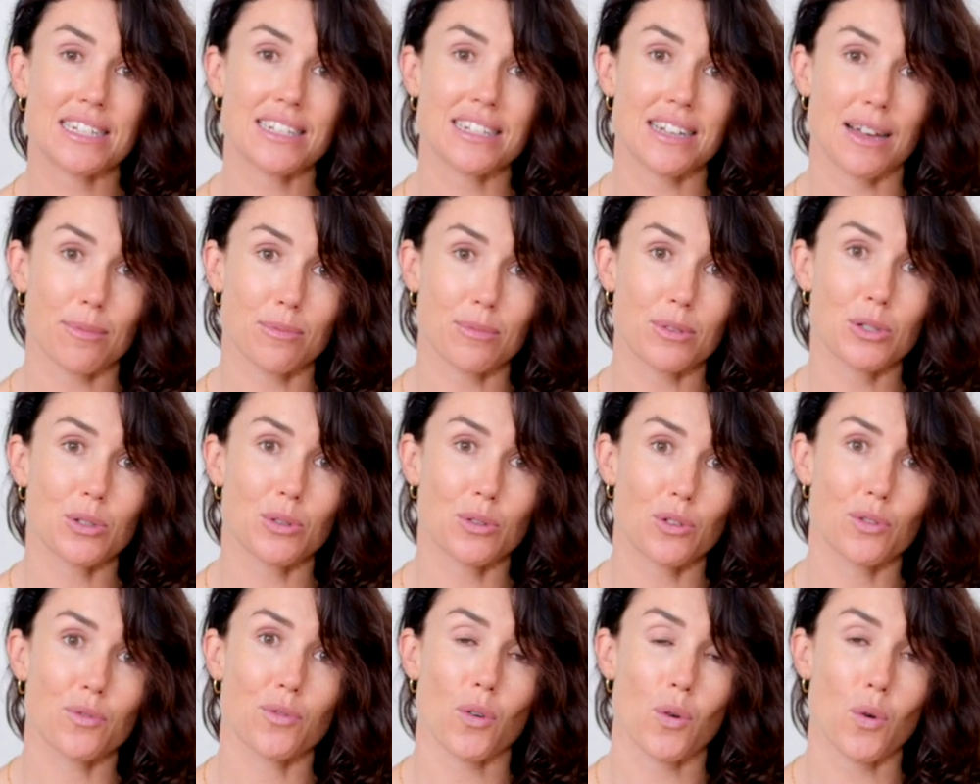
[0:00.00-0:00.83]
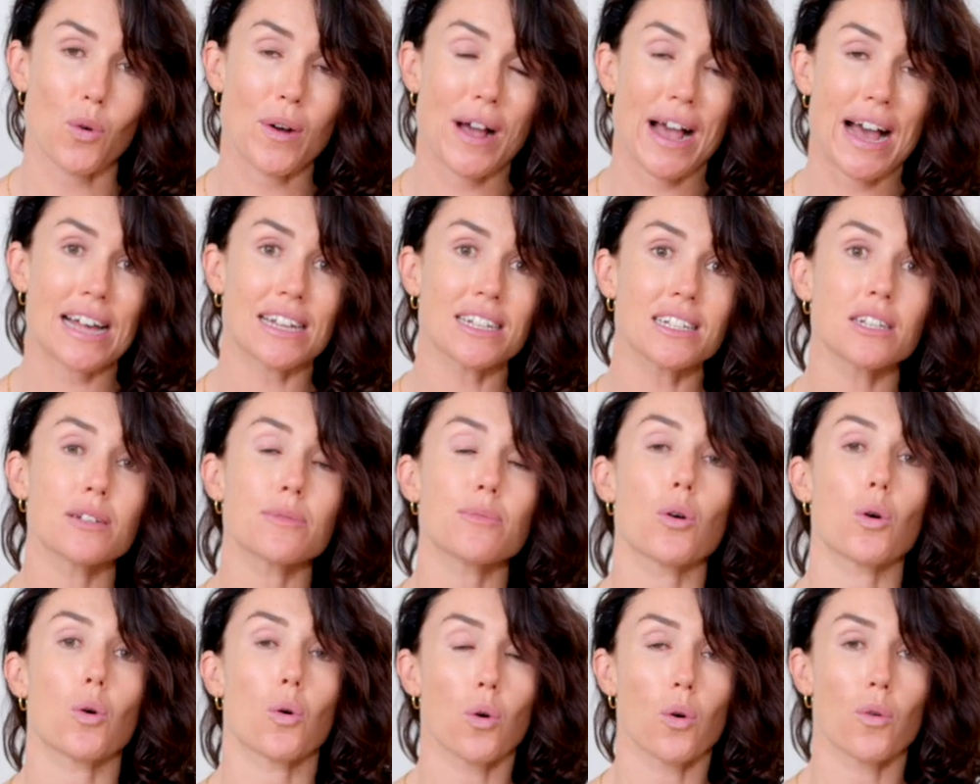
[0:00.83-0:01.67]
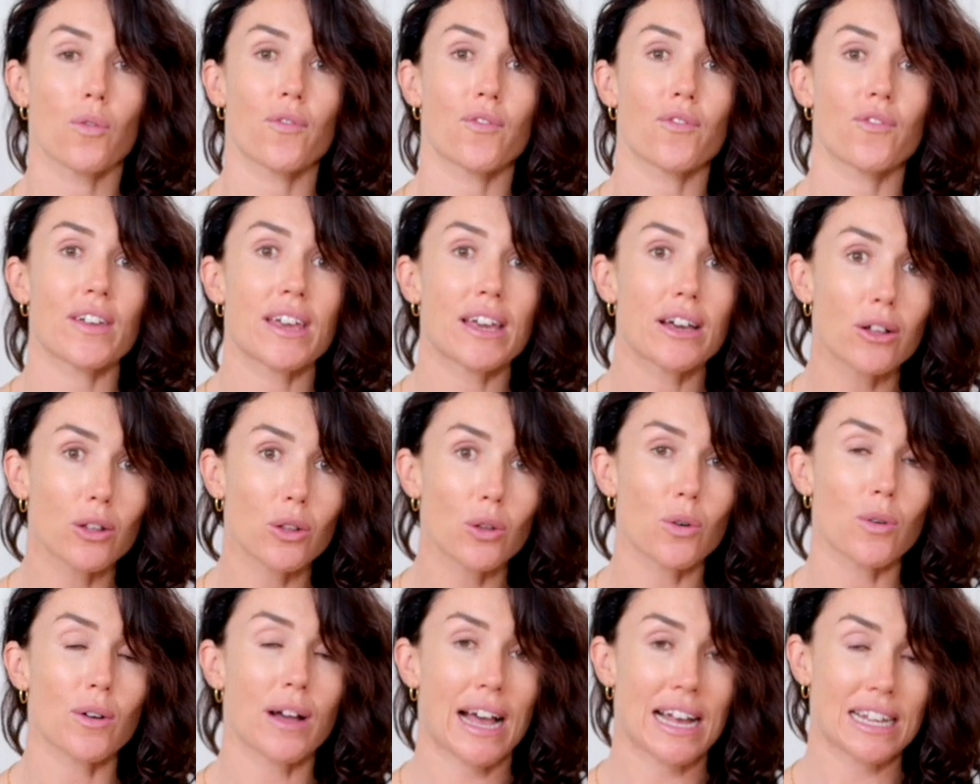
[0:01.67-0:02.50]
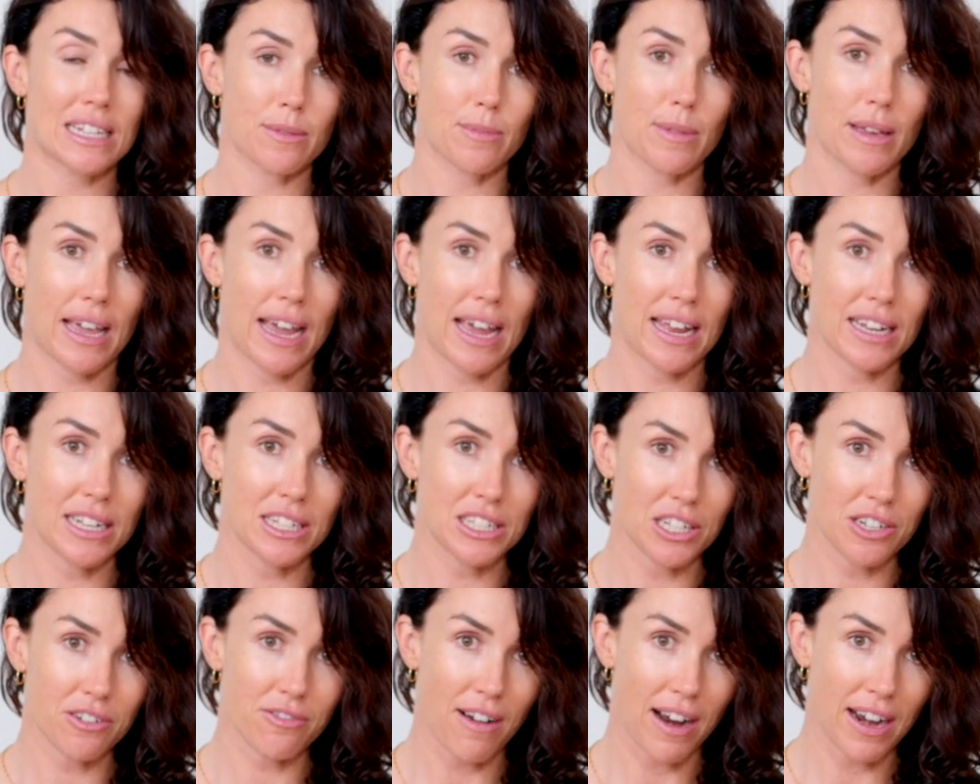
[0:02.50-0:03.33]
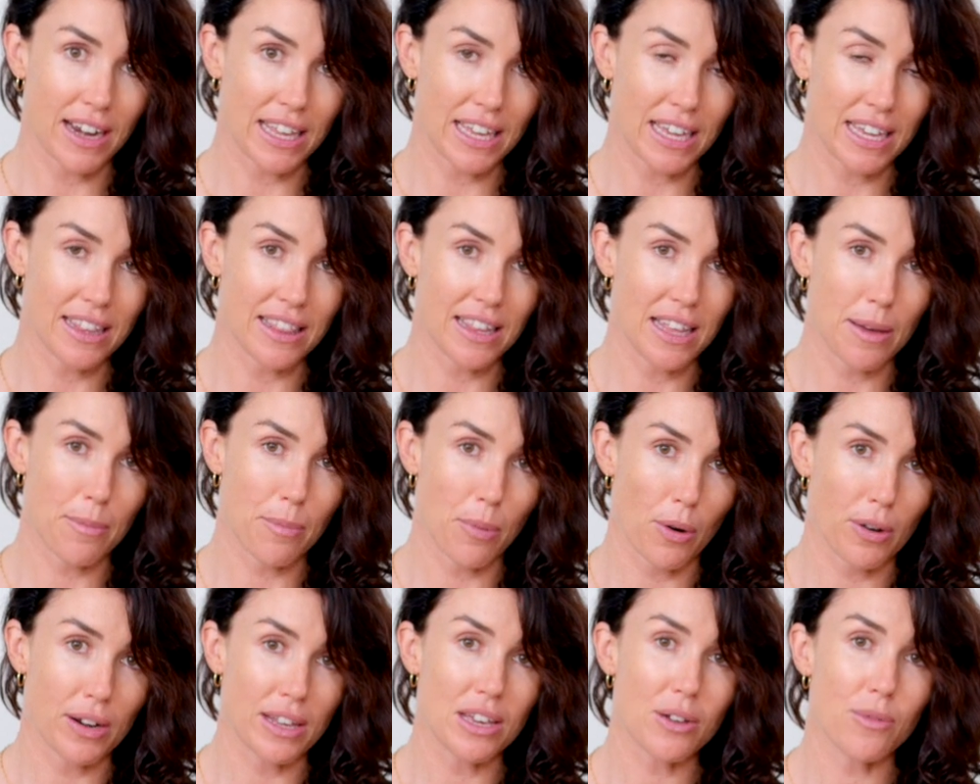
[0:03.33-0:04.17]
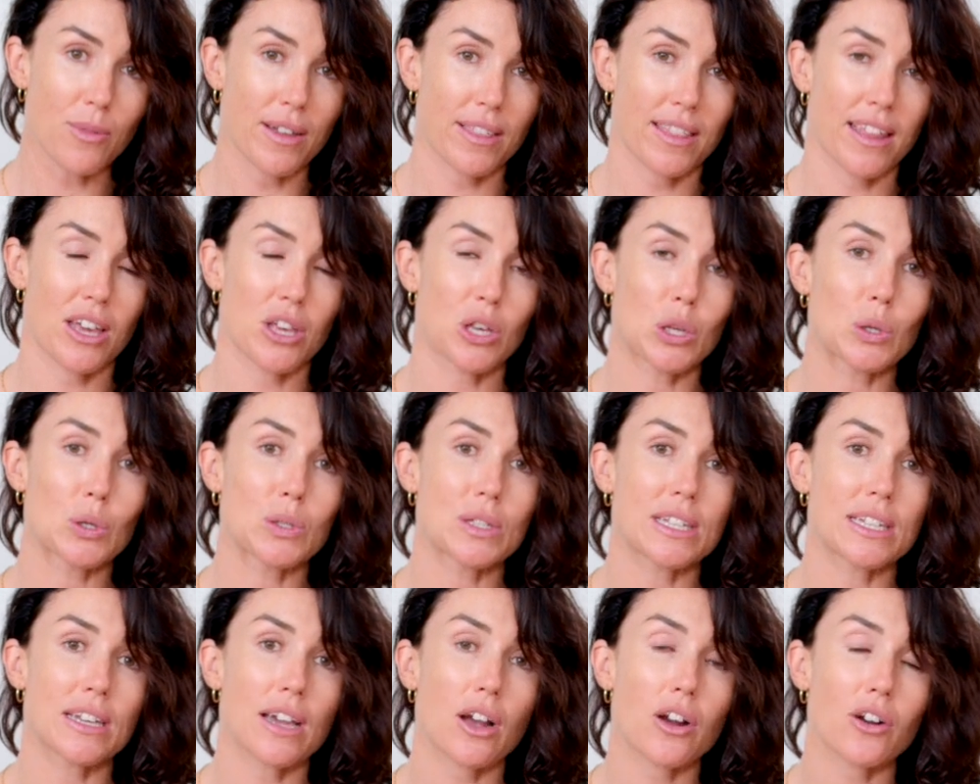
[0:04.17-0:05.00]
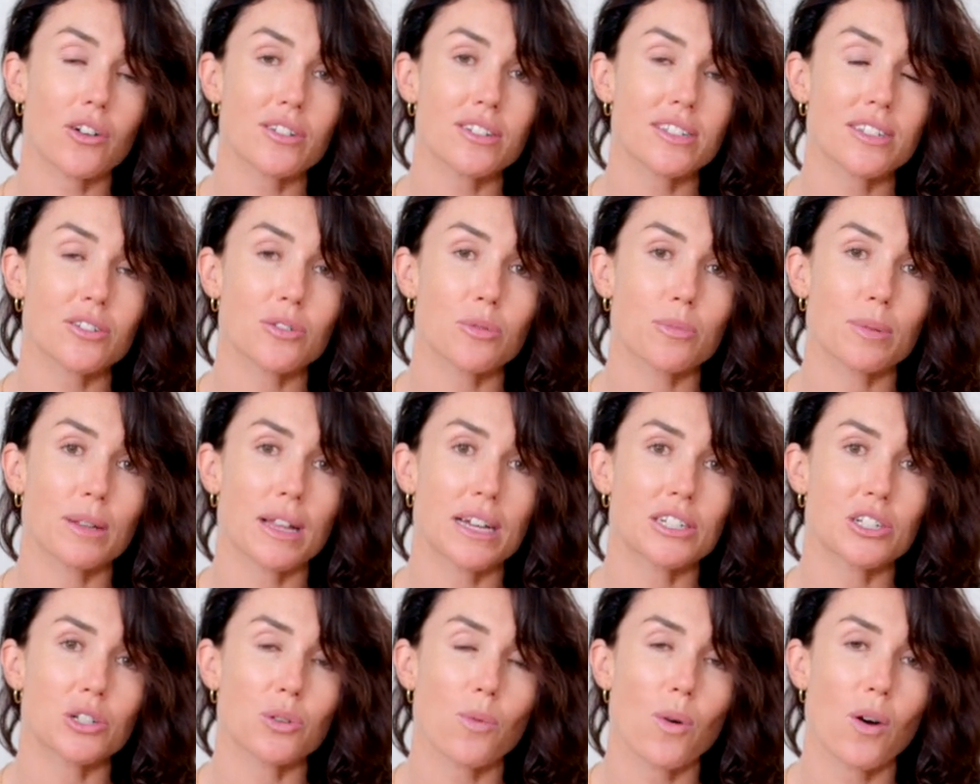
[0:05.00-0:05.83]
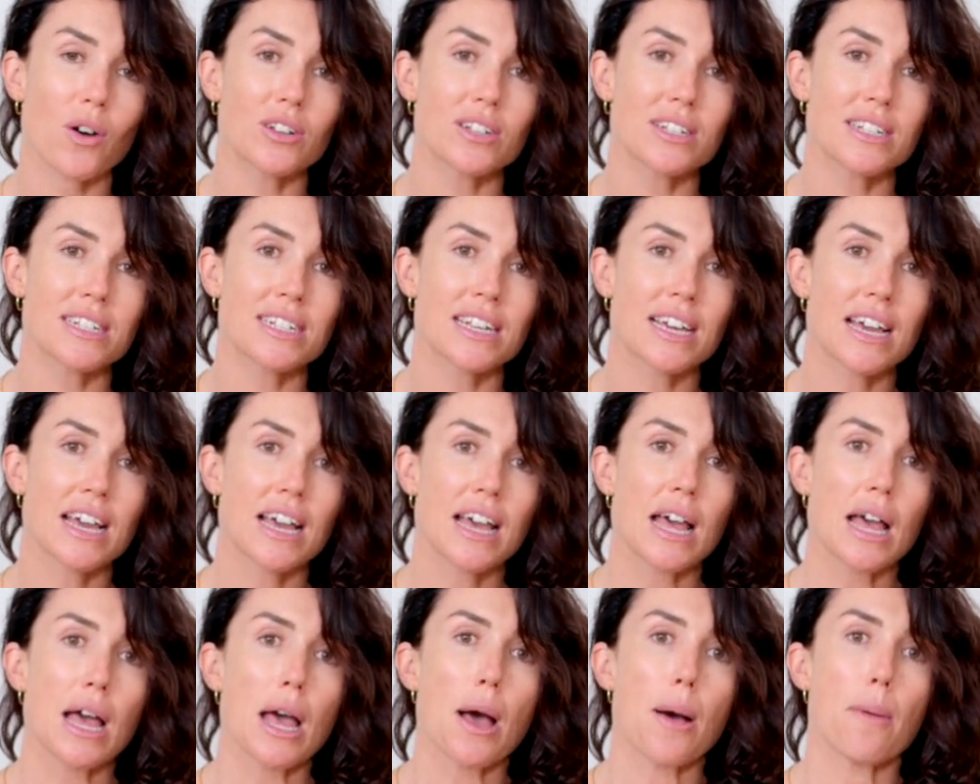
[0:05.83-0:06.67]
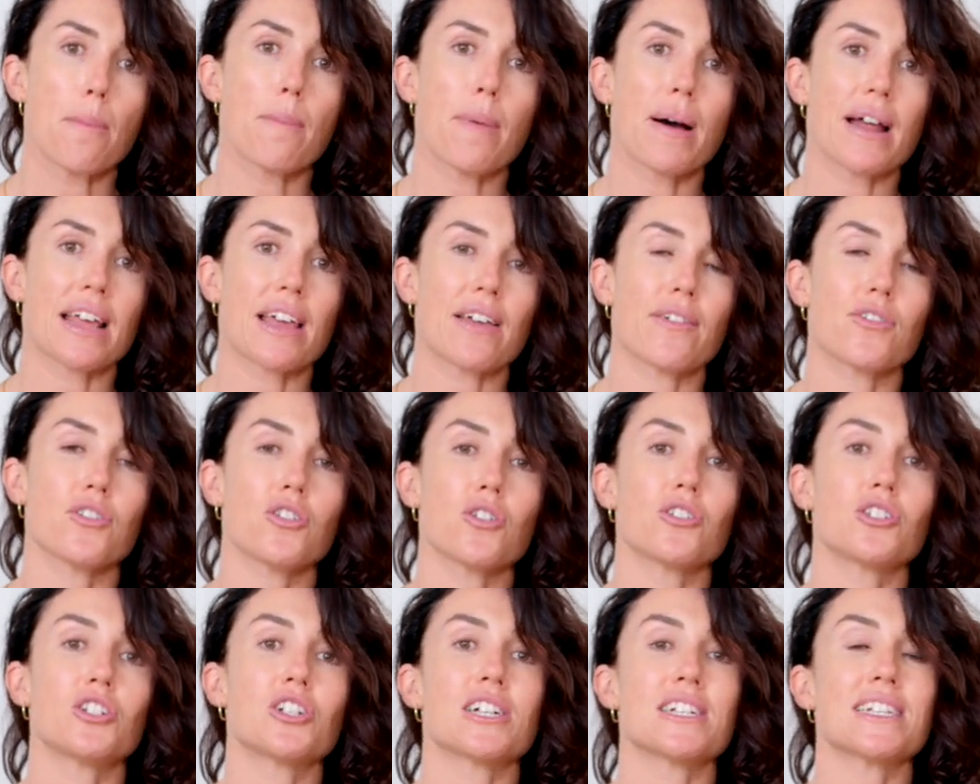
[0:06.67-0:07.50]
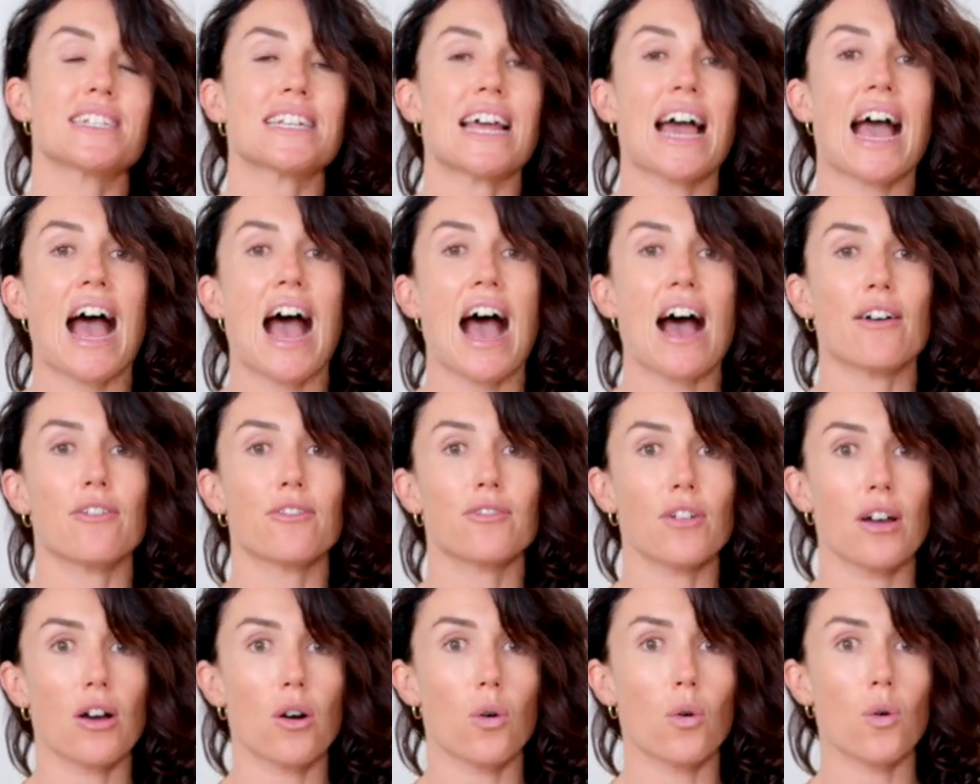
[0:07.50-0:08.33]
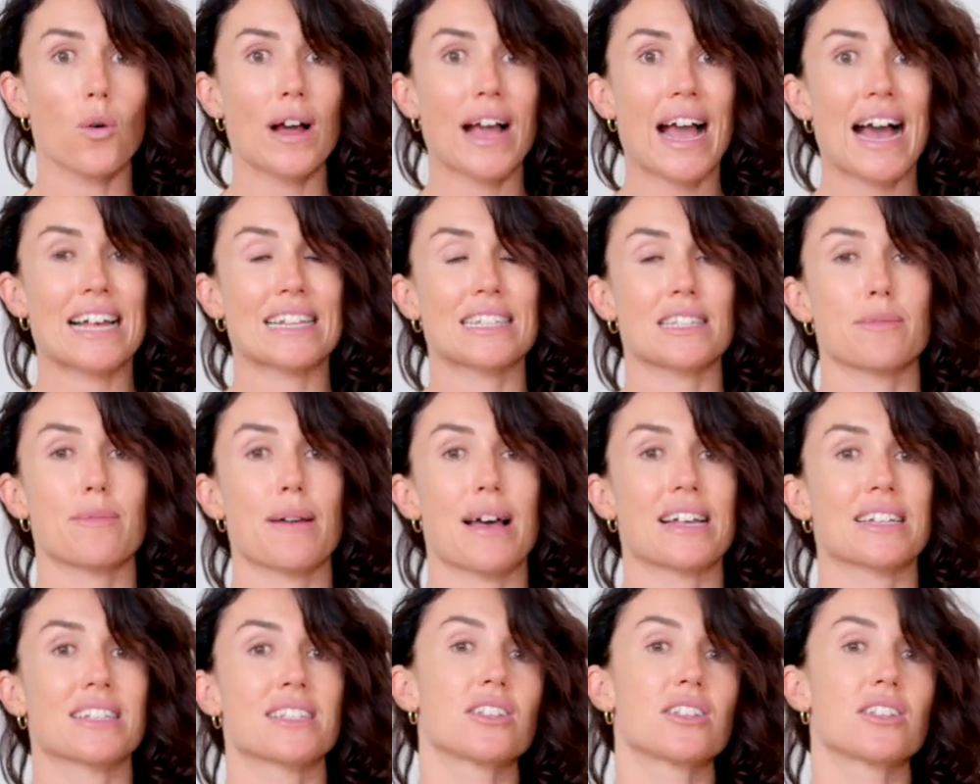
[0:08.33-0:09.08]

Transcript: some sort of orgasm or feel orgasmic energy running in their body when they're using a crystal pleasure wand. But if you just have orgasm as